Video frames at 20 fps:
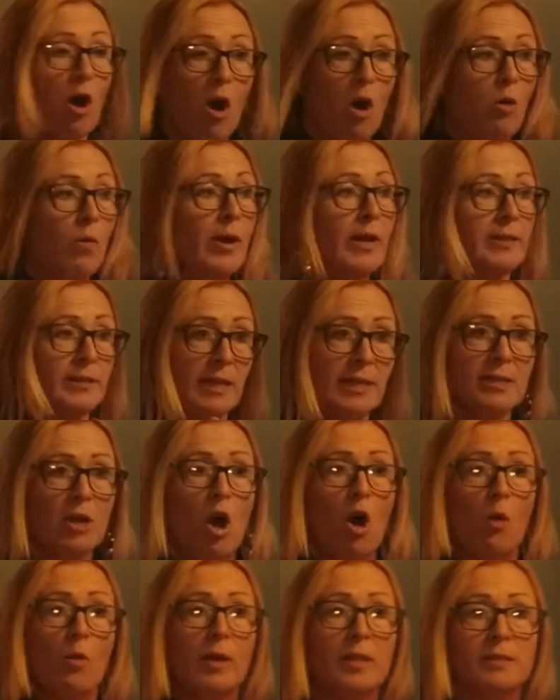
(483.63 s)
it's
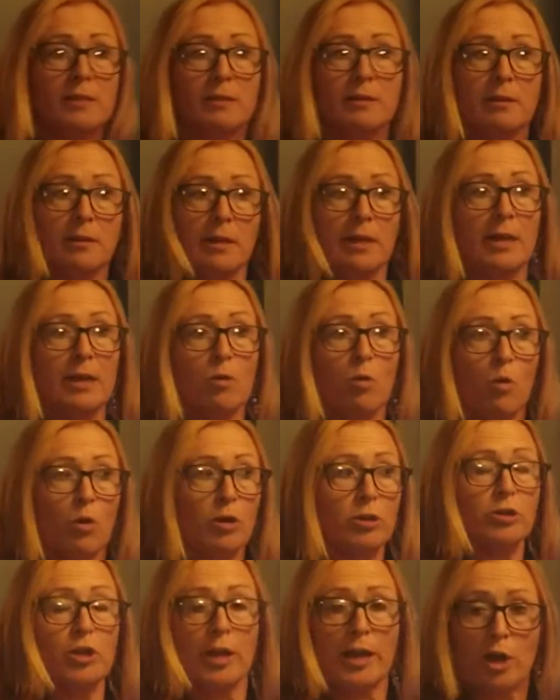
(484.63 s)
always in order
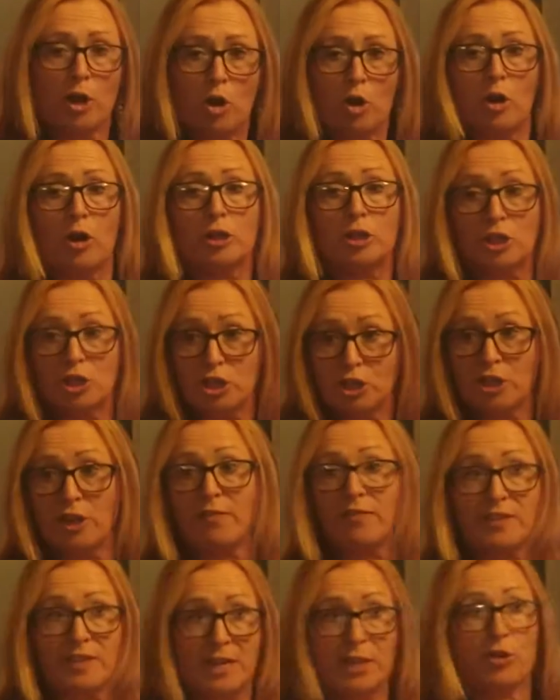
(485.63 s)
to encourage a
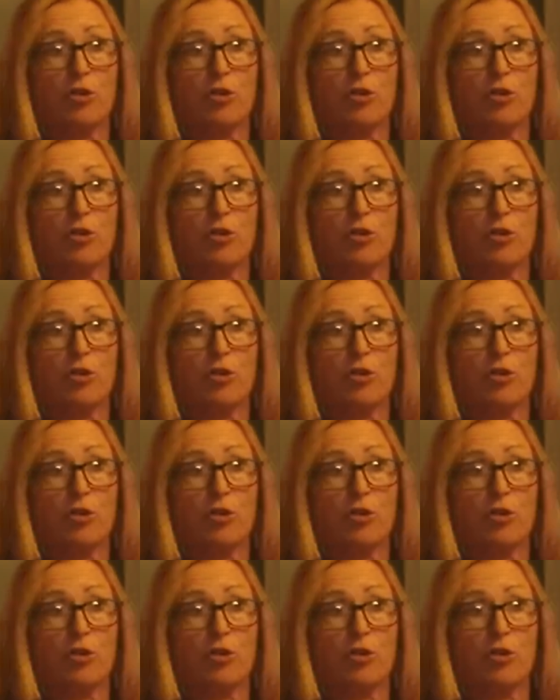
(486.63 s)
shift in